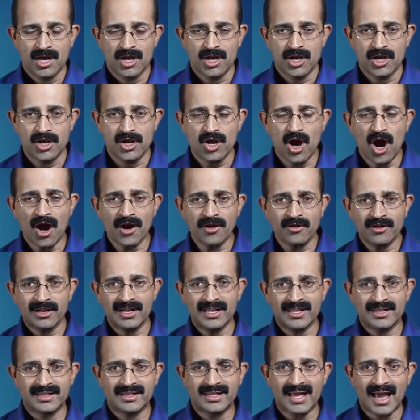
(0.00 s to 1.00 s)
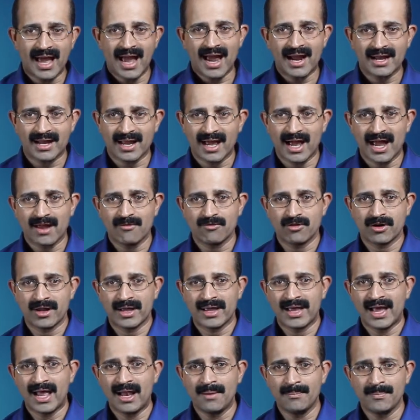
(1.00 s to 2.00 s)
Not only that, I would
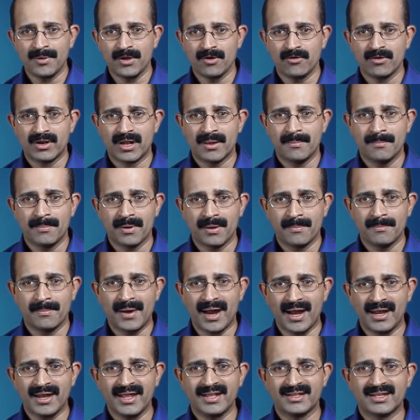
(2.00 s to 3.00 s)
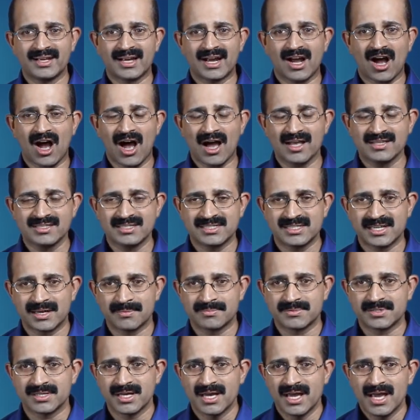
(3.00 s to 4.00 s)
help you in implementing the
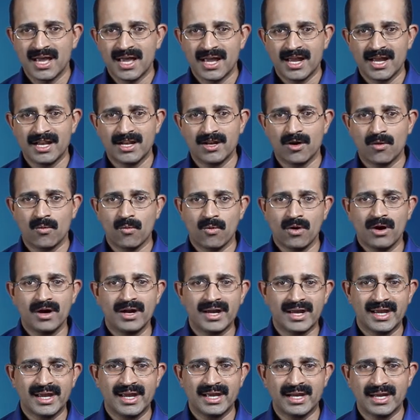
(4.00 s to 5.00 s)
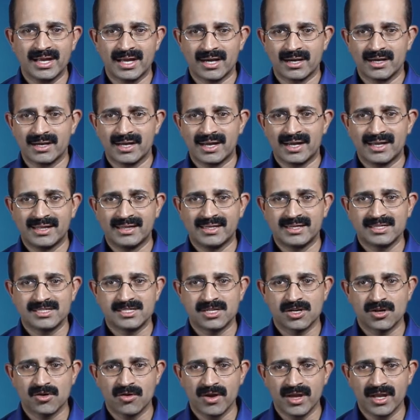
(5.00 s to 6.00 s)
concepts in your work area and
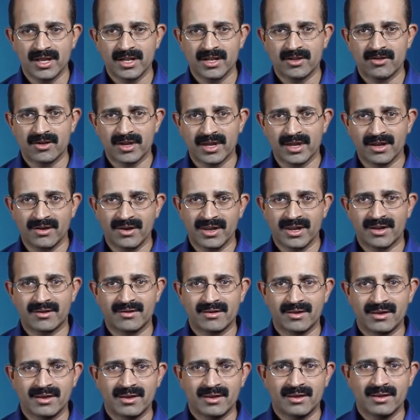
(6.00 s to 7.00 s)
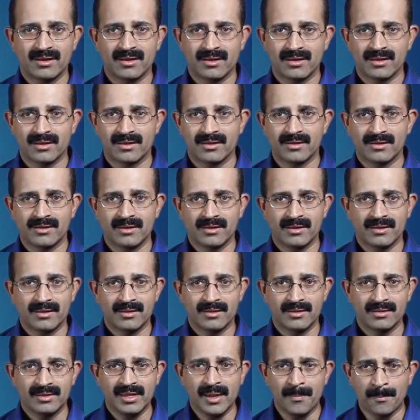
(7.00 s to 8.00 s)
thus growing in your career.
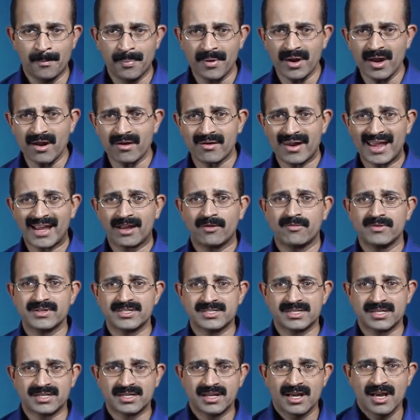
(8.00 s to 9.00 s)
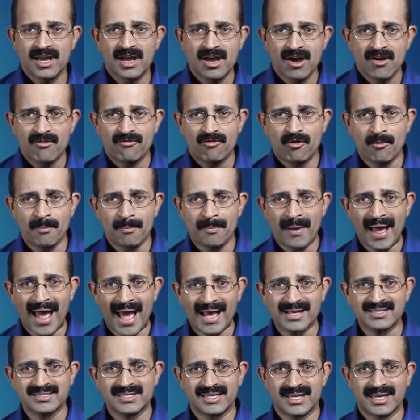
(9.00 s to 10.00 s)
The prerequisite for
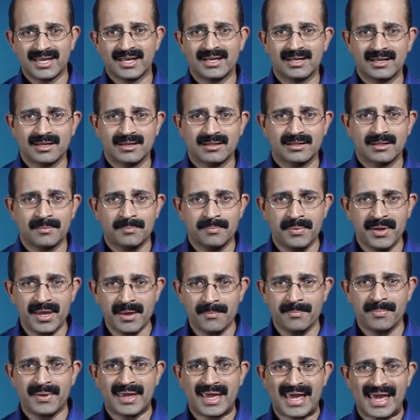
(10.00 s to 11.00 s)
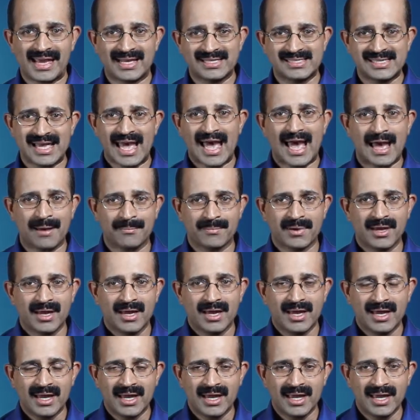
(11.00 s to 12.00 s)
passing the PMP exam
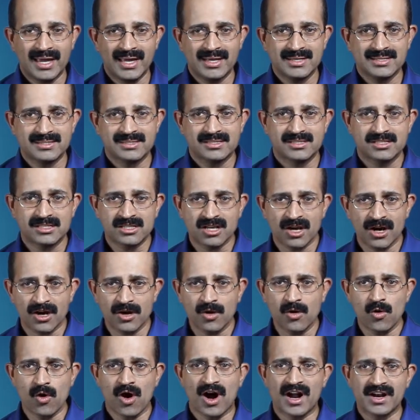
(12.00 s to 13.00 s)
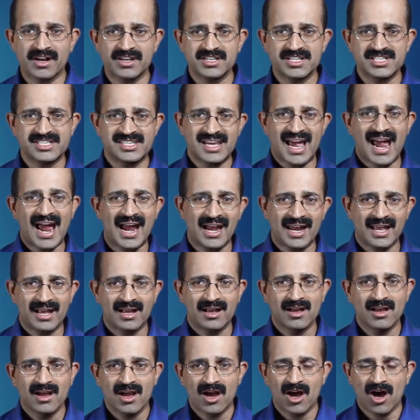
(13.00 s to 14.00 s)
is thorough
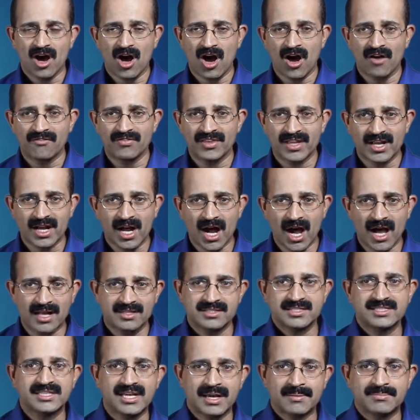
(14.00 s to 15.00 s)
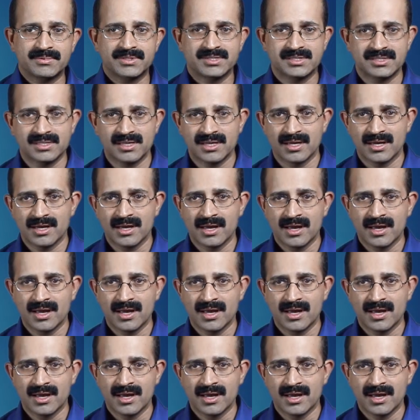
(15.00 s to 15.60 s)
understanding of the concepts.